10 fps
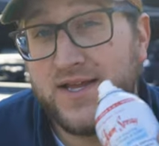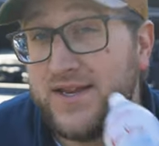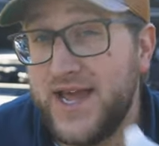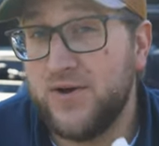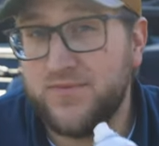
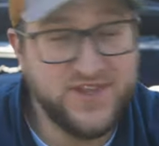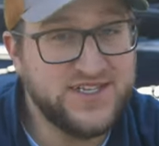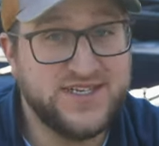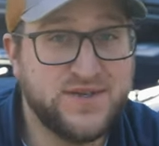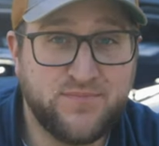Now,
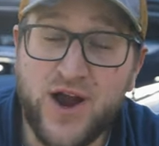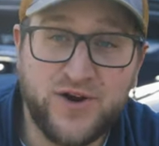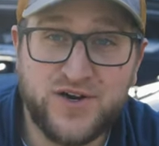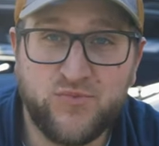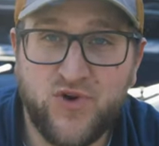this is a
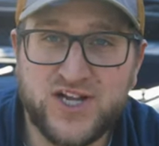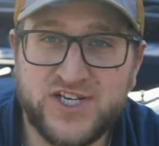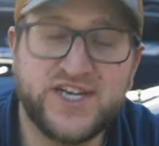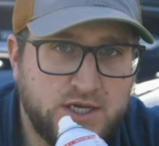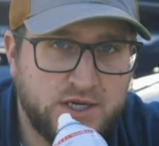partner
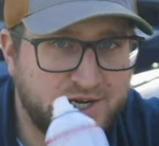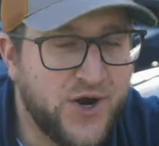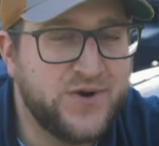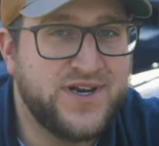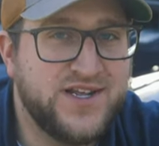project. You're
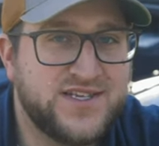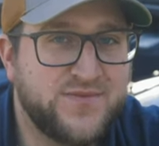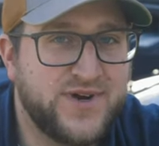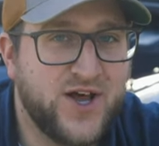going to need someone to